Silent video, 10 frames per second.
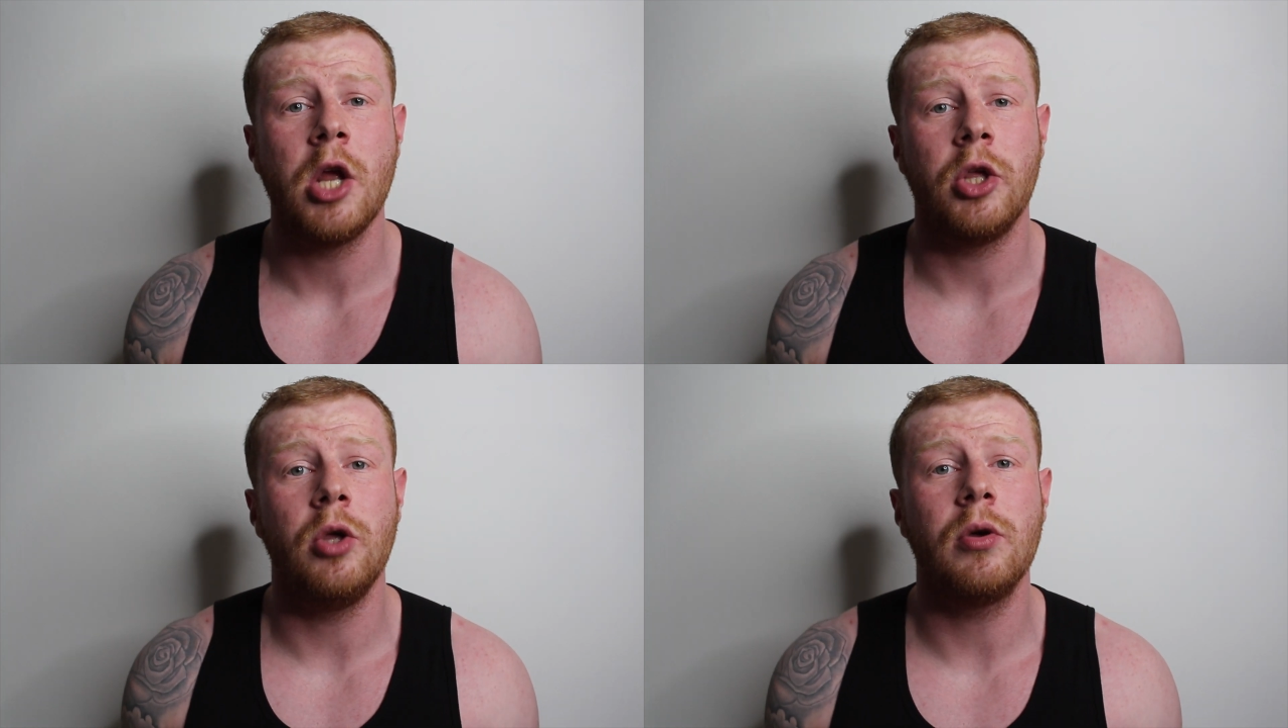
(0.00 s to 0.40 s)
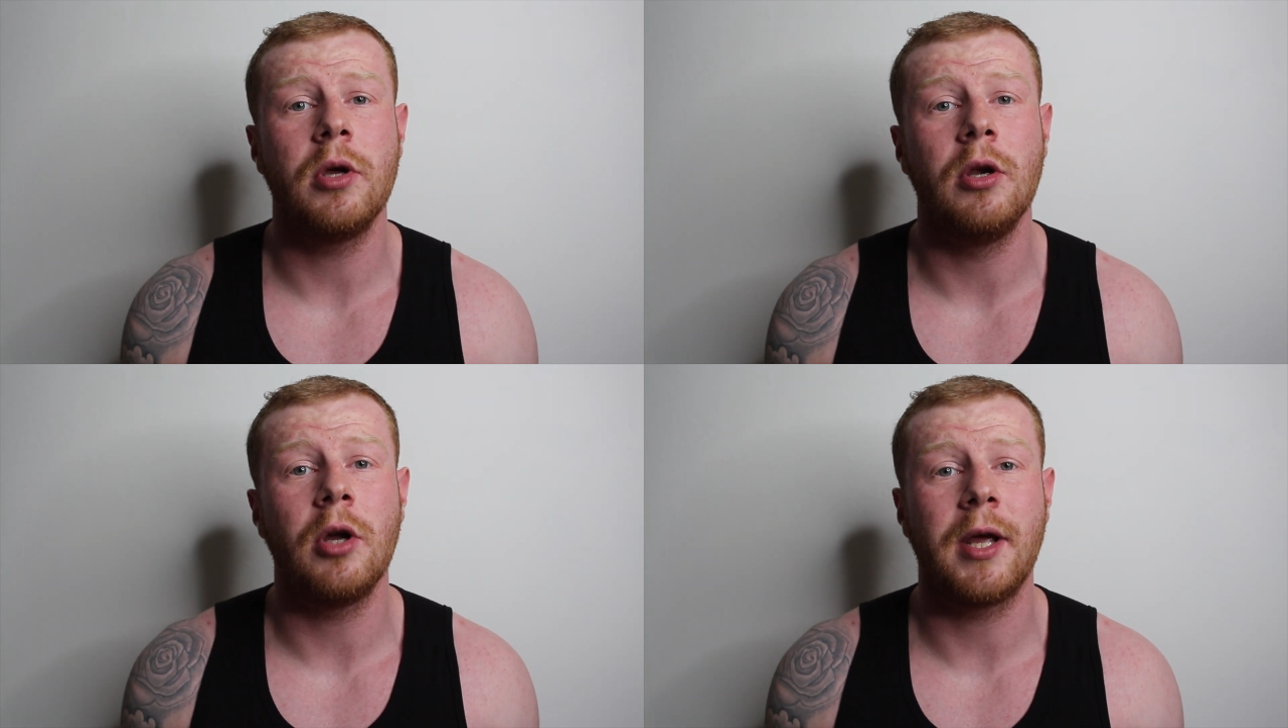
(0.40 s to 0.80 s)
You
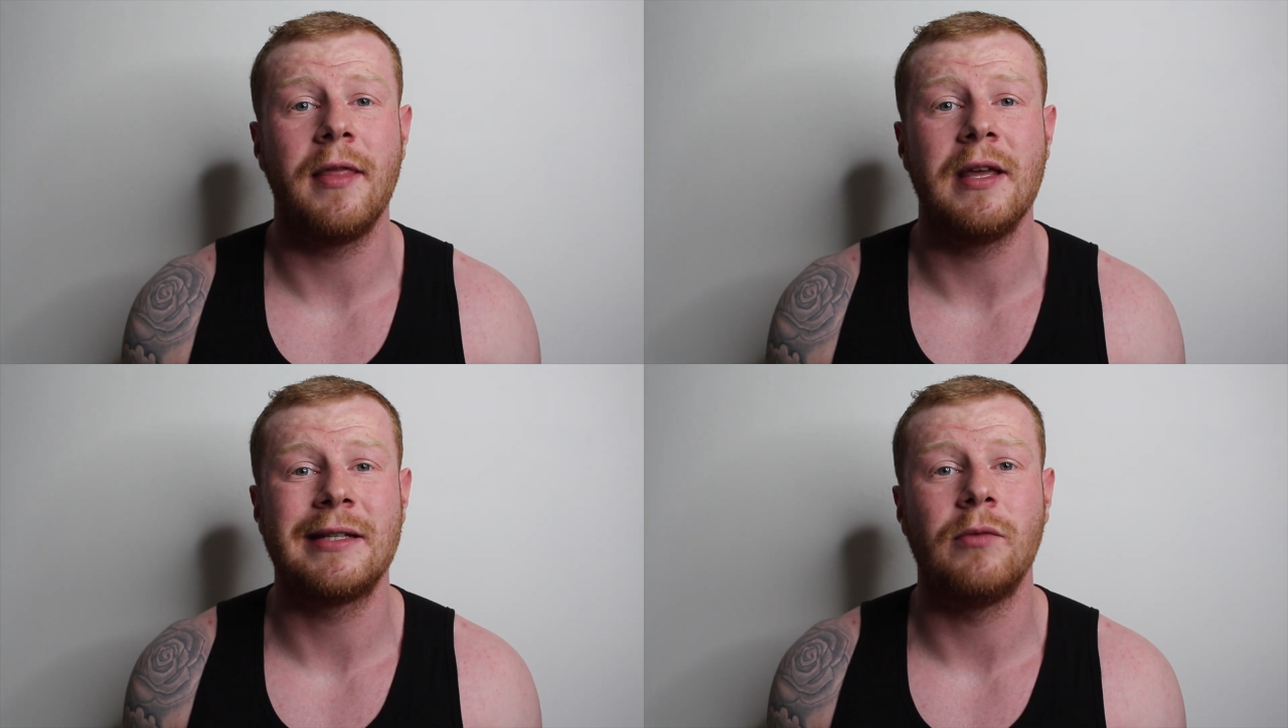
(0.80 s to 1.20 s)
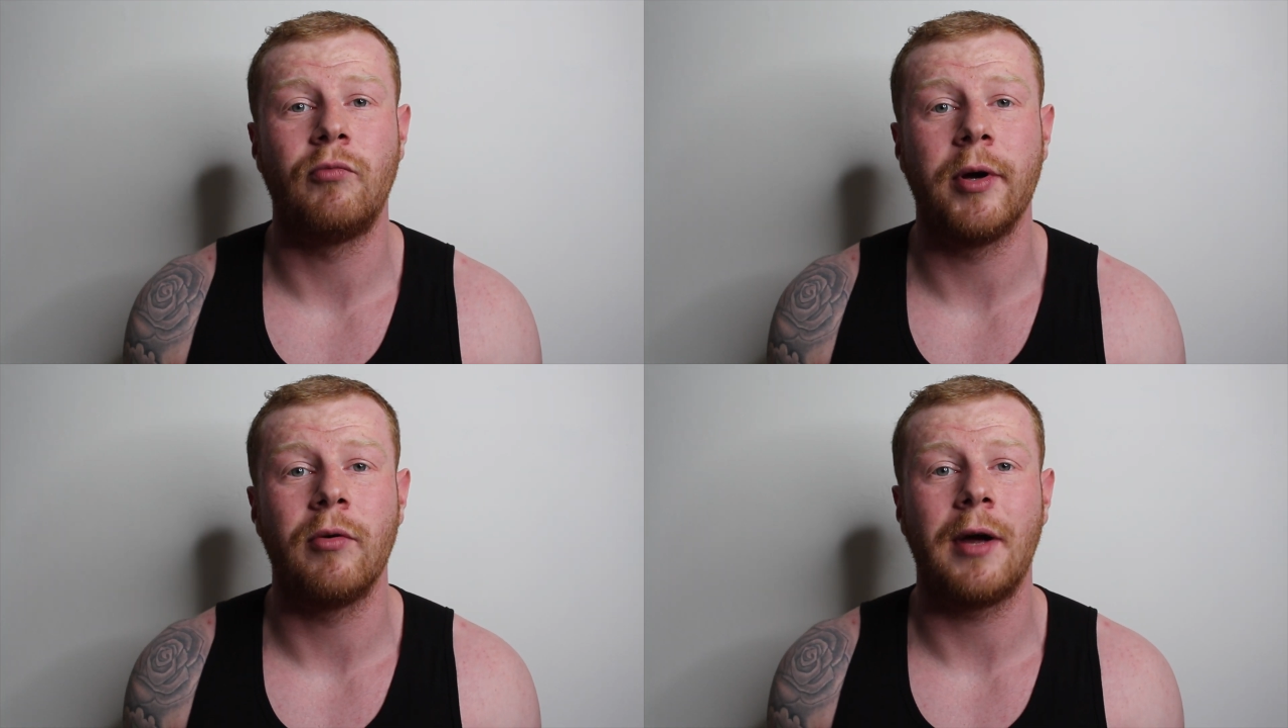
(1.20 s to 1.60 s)
can look at this in
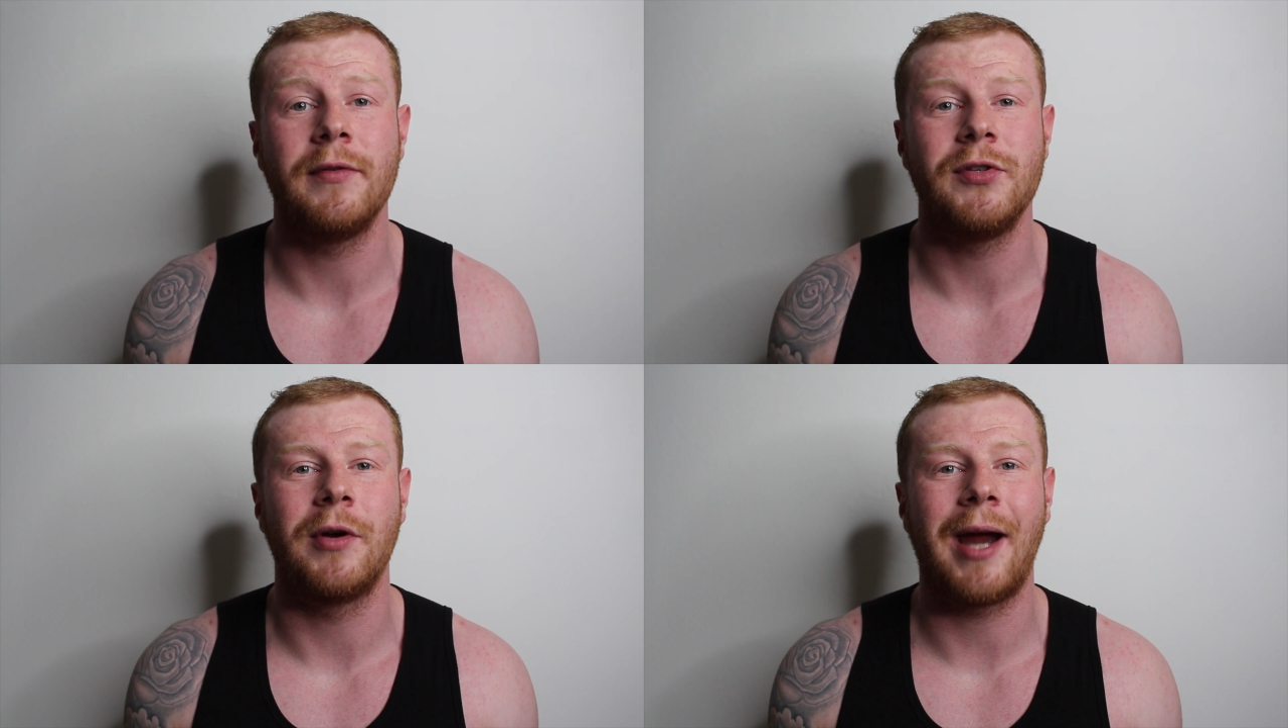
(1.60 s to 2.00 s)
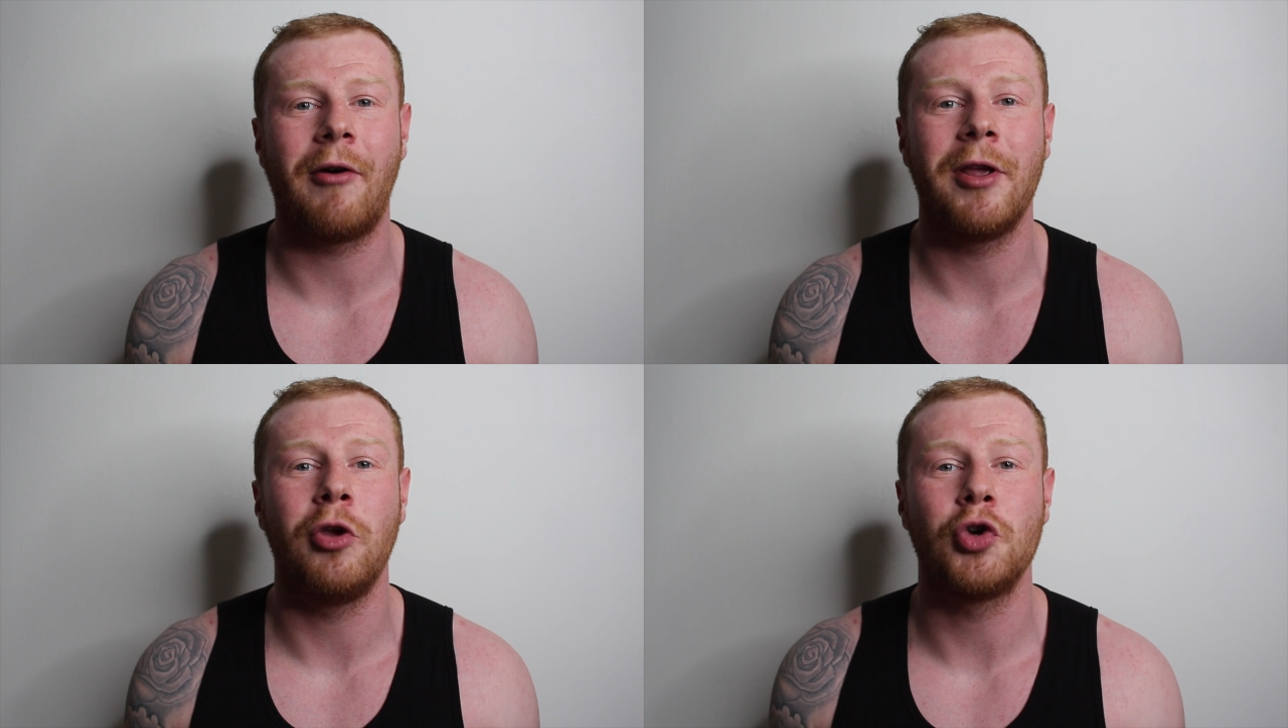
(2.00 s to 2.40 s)
real life. So you're
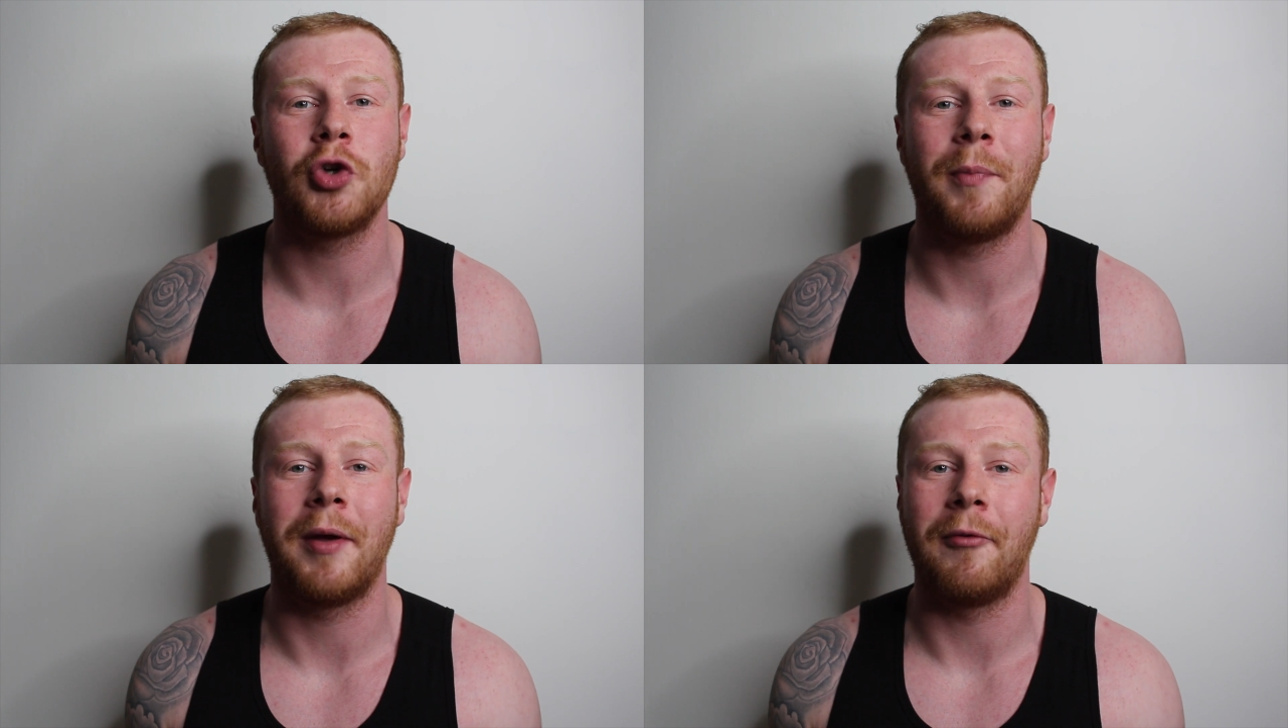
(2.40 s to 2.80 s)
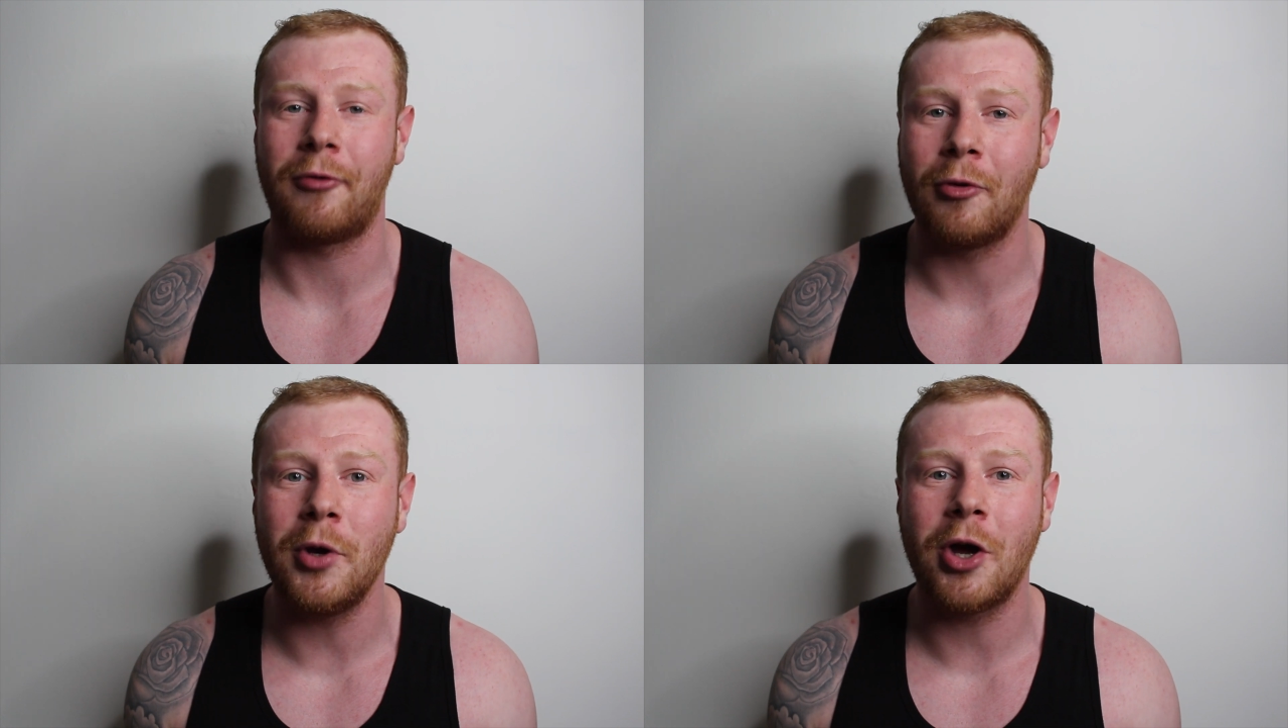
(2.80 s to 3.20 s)
carrying your shopping
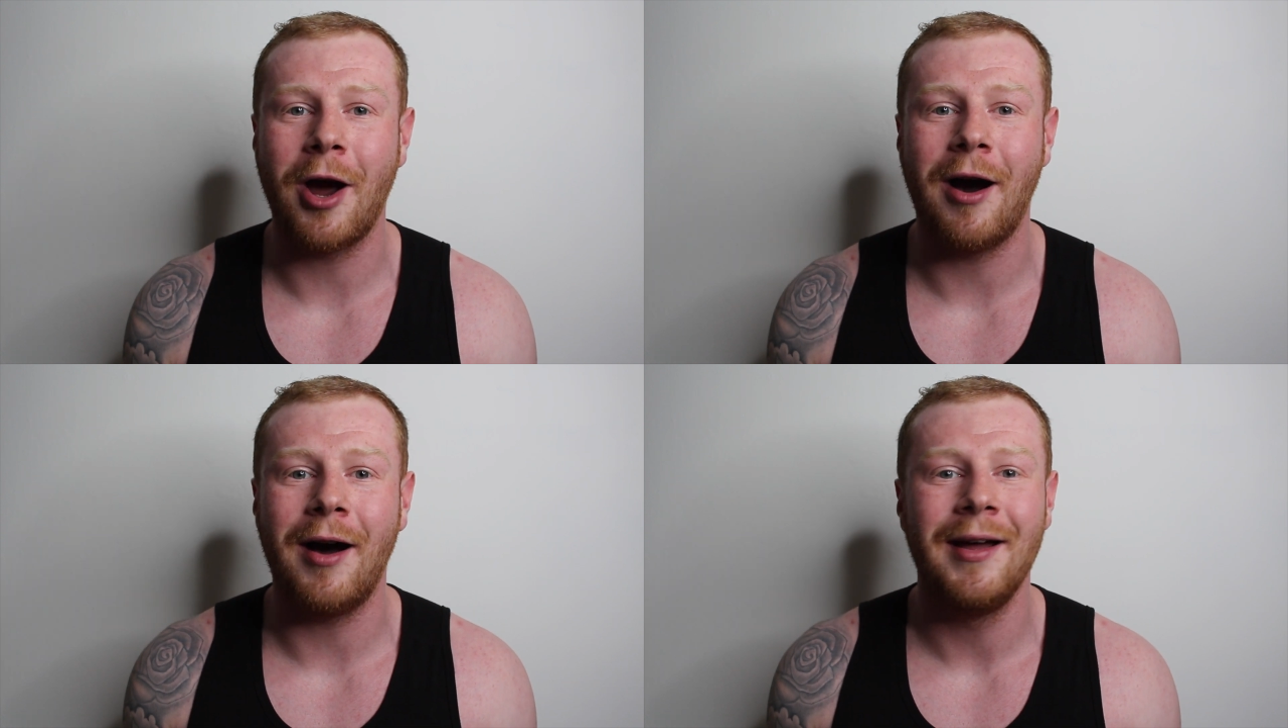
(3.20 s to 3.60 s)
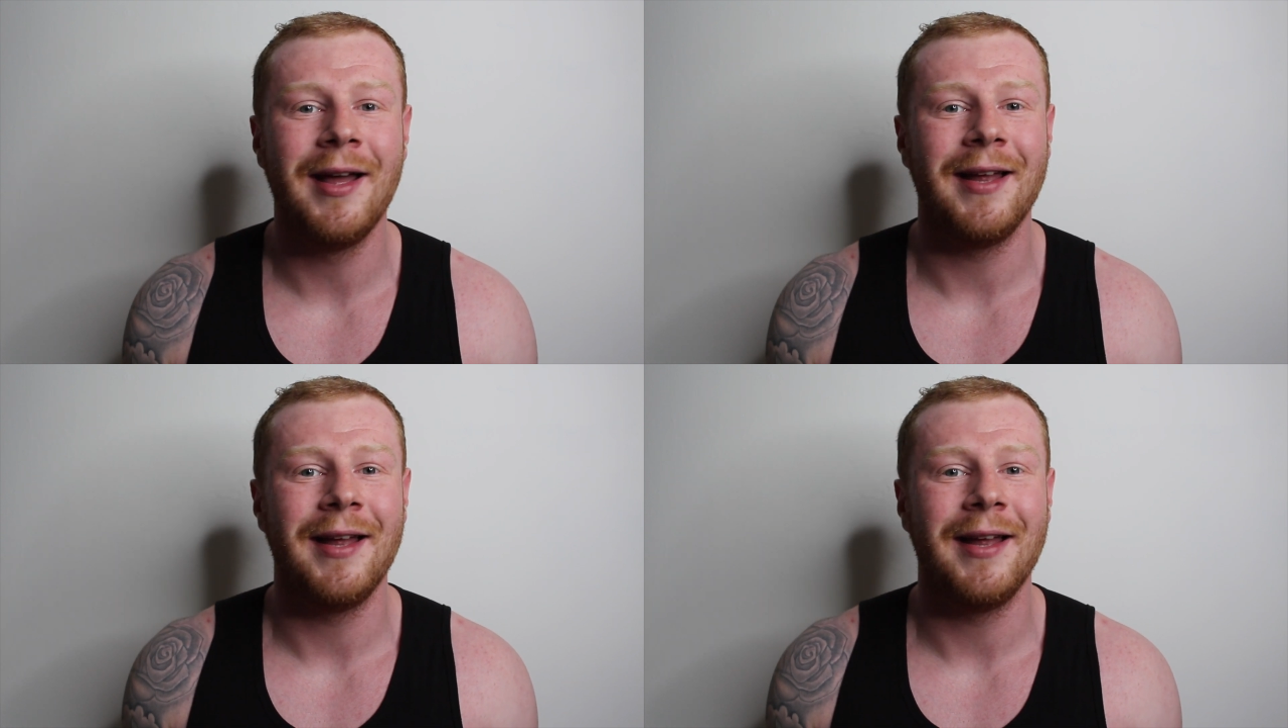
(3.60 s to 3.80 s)
from your car